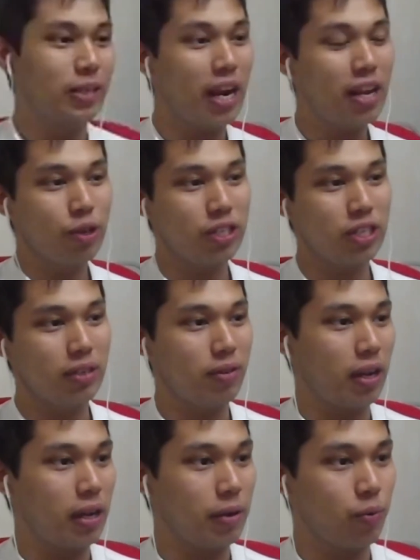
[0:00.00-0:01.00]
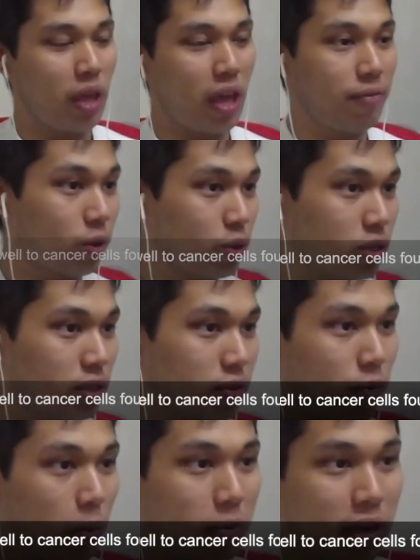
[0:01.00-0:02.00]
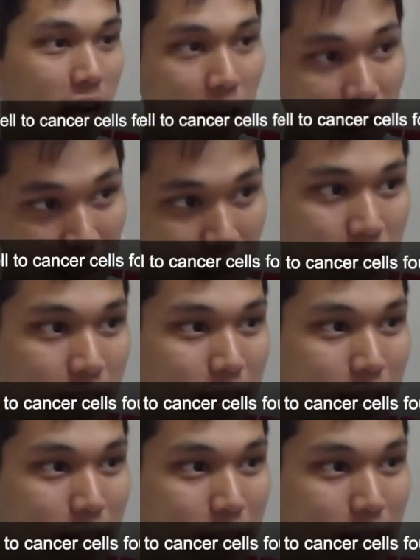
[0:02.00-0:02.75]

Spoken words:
question, we have a question from Duncan,